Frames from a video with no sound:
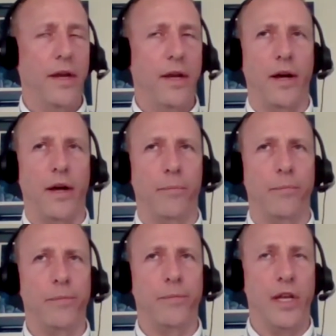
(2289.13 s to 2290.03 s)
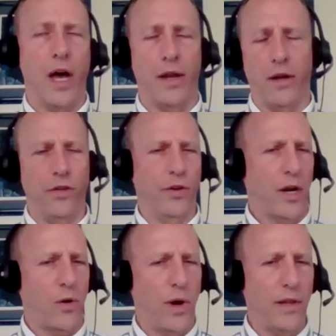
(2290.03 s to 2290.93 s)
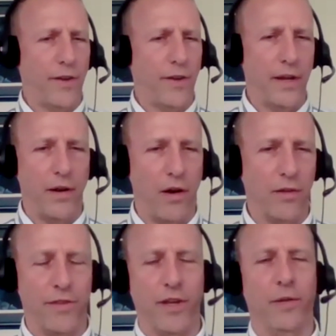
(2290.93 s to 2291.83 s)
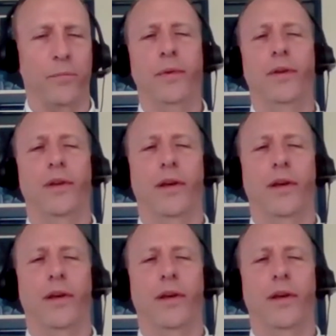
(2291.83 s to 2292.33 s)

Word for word: Um, not you're not qualified in all of them.